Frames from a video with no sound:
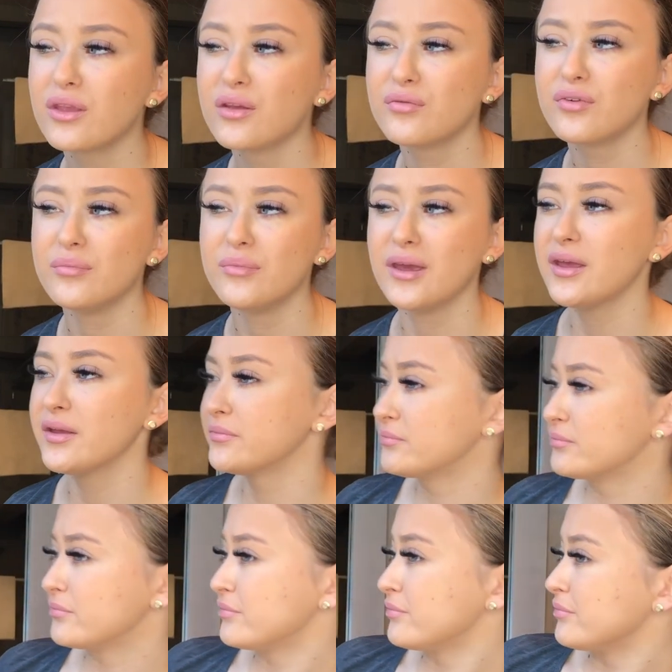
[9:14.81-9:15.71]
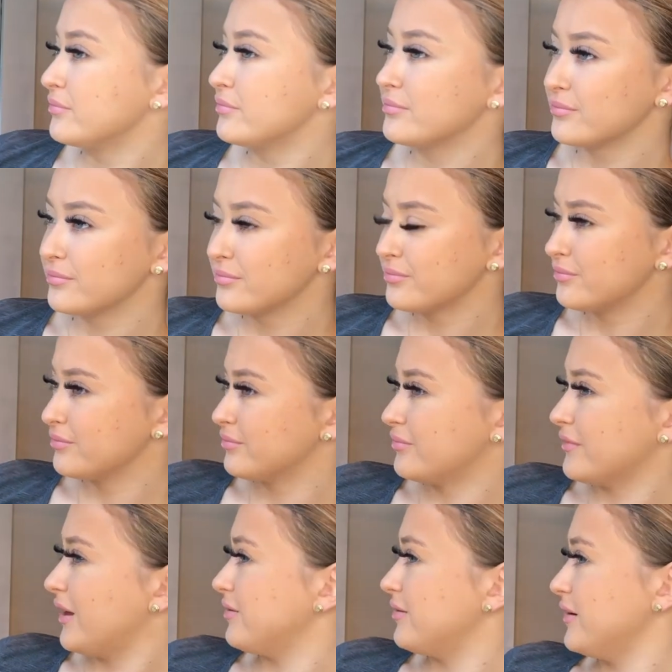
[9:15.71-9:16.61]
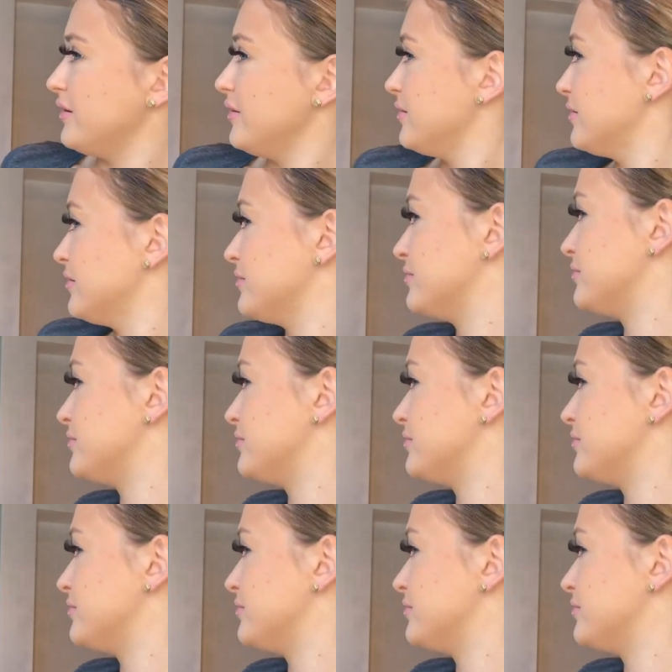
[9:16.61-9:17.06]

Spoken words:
for me, I think.